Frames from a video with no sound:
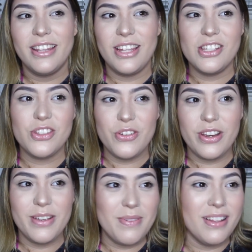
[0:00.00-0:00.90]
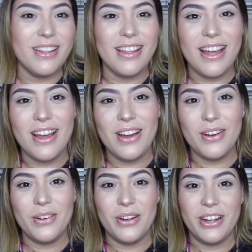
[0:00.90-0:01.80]
they scream hella
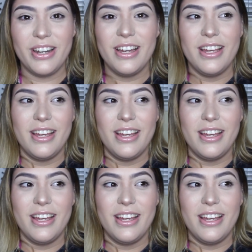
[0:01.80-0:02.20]
loud, or